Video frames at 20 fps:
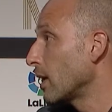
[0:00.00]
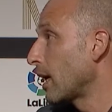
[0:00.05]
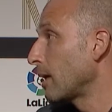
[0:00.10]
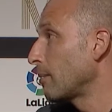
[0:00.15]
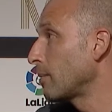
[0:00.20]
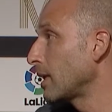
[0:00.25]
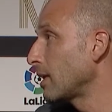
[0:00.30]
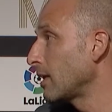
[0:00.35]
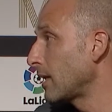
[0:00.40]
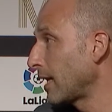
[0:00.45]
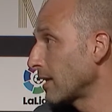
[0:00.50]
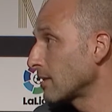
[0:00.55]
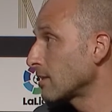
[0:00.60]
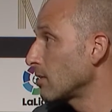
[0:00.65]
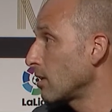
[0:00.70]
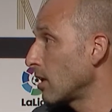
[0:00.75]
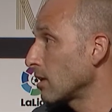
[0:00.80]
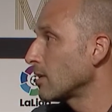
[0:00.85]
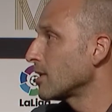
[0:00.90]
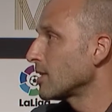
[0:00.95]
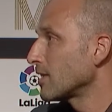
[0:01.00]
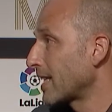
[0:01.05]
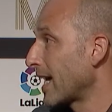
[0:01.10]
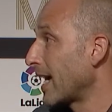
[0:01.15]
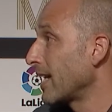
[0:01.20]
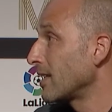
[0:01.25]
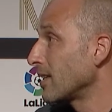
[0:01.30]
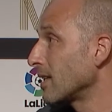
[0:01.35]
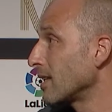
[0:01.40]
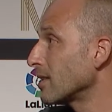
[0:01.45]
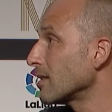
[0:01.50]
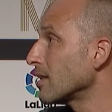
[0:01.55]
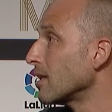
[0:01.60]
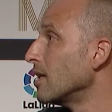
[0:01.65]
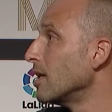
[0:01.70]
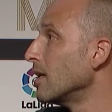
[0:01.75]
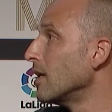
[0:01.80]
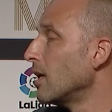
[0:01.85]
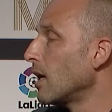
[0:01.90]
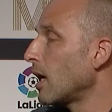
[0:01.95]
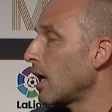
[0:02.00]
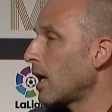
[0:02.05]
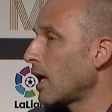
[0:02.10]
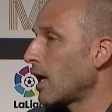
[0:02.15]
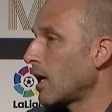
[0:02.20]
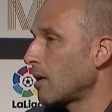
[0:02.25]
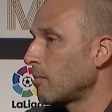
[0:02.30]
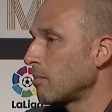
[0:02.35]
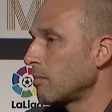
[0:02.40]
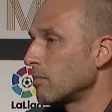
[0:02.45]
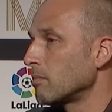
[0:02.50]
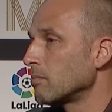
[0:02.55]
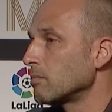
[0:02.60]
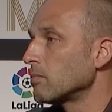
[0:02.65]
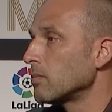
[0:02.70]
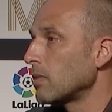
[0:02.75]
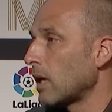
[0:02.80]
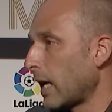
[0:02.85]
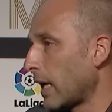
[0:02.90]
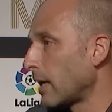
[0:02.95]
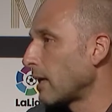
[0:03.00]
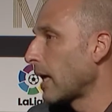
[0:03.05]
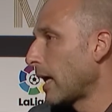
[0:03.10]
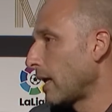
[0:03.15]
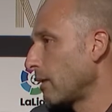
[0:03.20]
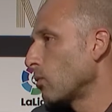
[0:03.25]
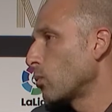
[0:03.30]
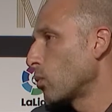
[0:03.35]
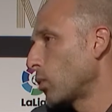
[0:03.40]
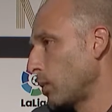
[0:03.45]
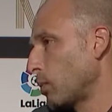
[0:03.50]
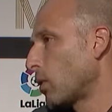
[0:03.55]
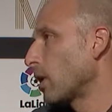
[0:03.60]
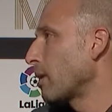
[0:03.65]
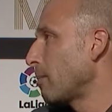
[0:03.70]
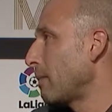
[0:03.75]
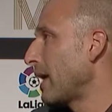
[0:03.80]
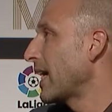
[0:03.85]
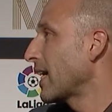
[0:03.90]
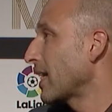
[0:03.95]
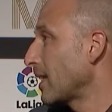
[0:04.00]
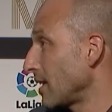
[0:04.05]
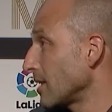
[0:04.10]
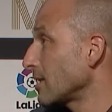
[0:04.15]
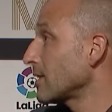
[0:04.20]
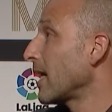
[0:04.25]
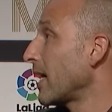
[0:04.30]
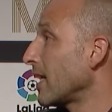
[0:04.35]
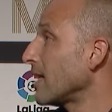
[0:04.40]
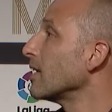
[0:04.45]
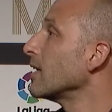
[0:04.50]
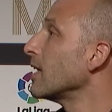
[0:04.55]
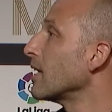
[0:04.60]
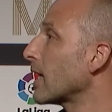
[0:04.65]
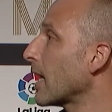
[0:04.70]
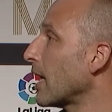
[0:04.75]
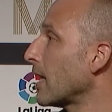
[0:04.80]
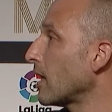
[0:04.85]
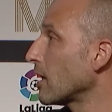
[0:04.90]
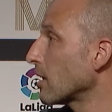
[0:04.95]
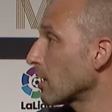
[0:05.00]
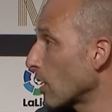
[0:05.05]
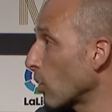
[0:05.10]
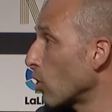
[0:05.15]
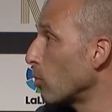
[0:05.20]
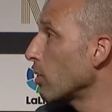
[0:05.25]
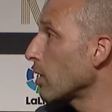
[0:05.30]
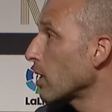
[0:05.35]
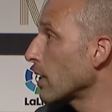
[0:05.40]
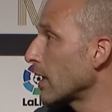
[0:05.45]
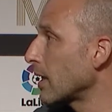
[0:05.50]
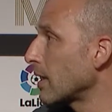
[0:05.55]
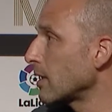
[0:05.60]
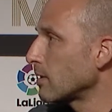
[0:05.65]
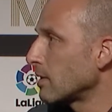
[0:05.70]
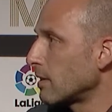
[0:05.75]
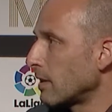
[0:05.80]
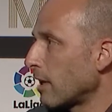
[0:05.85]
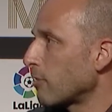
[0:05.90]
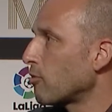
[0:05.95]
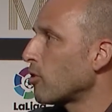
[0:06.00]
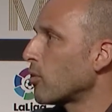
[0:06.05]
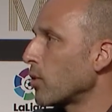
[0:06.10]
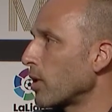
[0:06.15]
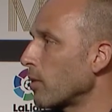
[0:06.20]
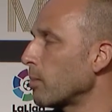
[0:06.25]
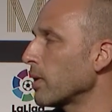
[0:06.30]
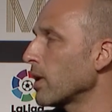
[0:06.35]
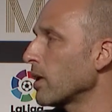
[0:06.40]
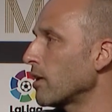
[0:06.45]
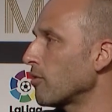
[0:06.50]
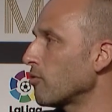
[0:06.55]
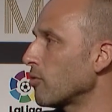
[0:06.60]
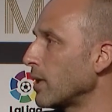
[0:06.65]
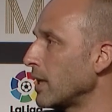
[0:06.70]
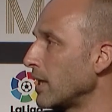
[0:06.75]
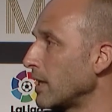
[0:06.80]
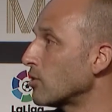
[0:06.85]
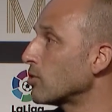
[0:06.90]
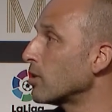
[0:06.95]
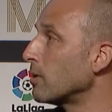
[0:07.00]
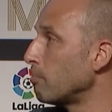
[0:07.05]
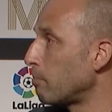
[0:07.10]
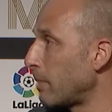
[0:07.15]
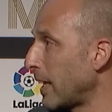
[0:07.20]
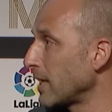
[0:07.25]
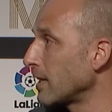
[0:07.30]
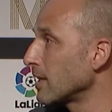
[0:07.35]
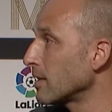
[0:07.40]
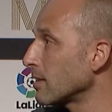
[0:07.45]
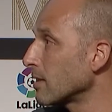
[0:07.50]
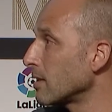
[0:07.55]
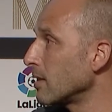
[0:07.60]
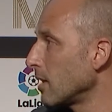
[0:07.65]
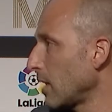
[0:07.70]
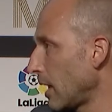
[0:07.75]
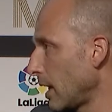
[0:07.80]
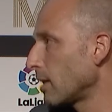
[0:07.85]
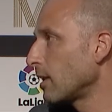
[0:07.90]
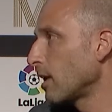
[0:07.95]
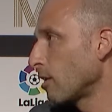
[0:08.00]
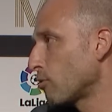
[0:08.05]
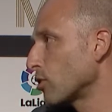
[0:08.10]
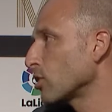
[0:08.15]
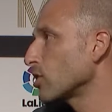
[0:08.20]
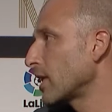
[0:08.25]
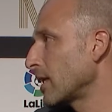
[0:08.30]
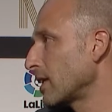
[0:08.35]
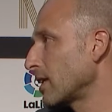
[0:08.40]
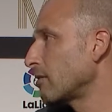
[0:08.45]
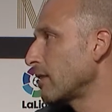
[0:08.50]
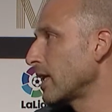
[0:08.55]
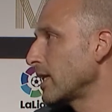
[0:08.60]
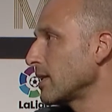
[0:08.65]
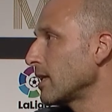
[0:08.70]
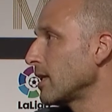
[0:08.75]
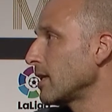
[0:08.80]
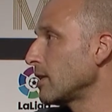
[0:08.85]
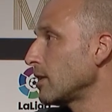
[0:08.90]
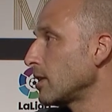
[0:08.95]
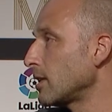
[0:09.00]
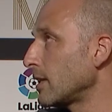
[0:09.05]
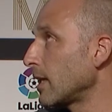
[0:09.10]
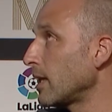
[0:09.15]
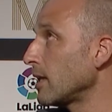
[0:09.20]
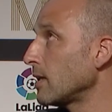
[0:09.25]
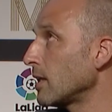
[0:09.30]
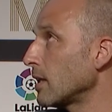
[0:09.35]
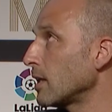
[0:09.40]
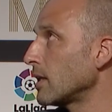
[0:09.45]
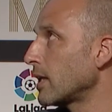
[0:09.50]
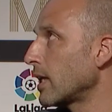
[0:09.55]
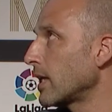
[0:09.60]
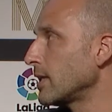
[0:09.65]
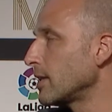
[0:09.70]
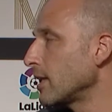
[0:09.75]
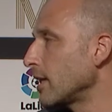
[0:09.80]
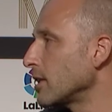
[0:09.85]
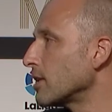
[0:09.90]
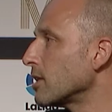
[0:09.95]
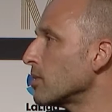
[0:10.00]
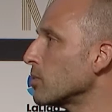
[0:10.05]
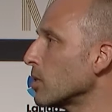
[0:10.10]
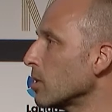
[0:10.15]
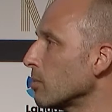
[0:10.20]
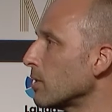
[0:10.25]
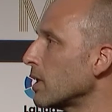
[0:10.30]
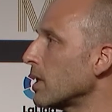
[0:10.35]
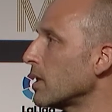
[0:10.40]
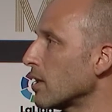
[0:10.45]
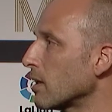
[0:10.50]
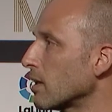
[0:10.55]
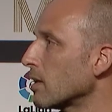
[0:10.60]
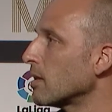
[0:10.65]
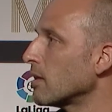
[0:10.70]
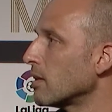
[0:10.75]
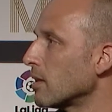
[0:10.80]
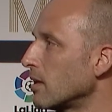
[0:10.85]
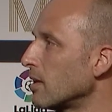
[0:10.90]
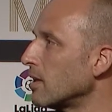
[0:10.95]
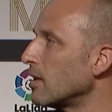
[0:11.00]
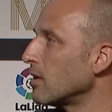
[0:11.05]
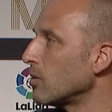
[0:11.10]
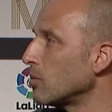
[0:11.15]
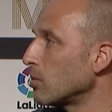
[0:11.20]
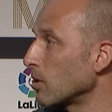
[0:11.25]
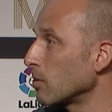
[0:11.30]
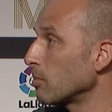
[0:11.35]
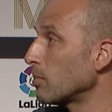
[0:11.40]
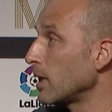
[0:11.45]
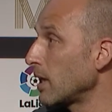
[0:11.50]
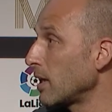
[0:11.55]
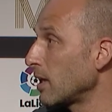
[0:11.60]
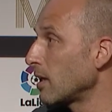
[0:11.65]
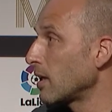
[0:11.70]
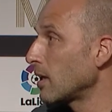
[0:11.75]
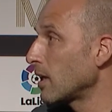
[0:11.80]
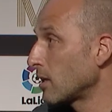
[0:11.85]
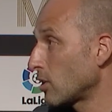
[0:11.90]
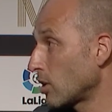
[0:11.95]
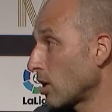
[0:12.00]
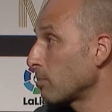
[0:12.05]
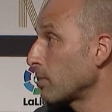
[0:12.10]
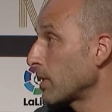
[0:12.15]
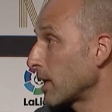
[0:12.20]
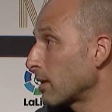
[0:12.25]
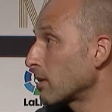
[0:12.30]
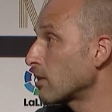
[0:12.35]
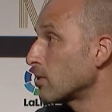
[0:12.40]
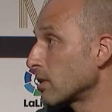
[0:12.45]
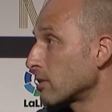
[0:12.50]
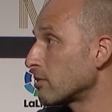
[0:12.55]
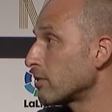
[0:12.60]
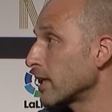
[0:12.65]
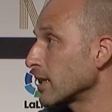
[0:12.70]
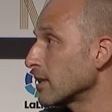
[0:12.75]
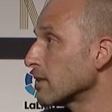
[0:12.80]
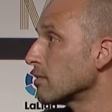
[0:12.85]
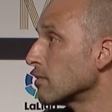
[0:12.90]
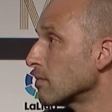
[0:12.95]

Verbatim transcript: I mean, that's not the standard. Um, and, and we want to make it a standard again and globally, and therefore we believe we need to embed it, and therefore standardization will be, will be a topic to address.